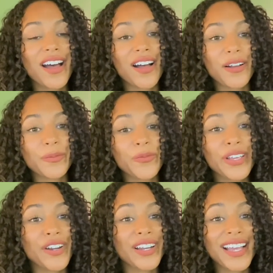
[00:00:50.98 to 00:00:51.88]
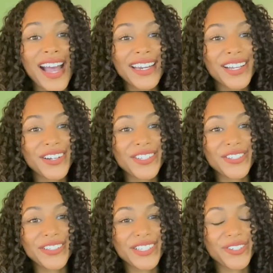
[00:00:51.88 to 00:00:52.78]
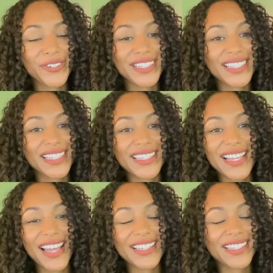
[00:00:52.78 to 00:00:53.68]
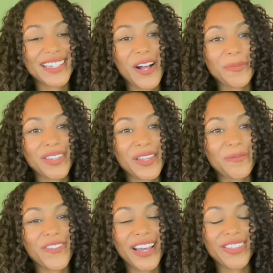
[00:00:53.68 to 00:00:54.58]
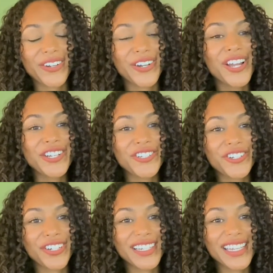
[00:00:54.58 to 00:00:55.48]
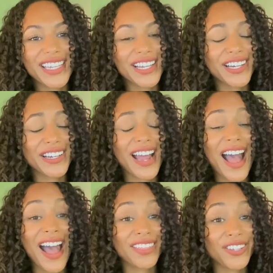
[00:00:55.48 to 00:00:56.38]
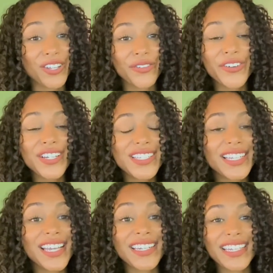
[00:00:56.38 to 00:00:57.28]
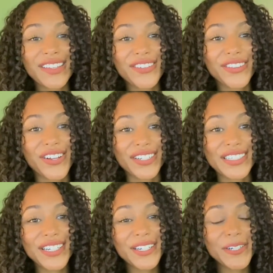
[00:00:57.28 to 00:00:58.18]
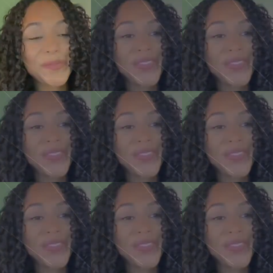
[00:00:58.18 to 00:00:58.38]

Um, we are guiding our students towards success and helping them find their journey here at the university and even long term.